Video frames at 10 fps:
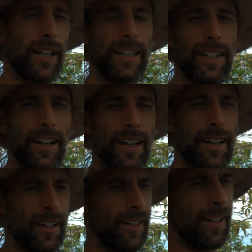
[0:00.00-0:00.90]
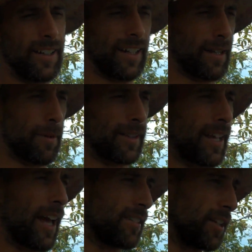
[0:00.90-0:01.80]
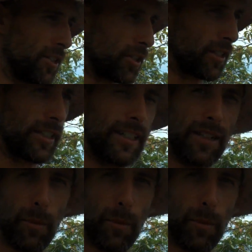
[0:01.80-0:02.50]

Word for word: like uh, like I'm at the gas station cleaning the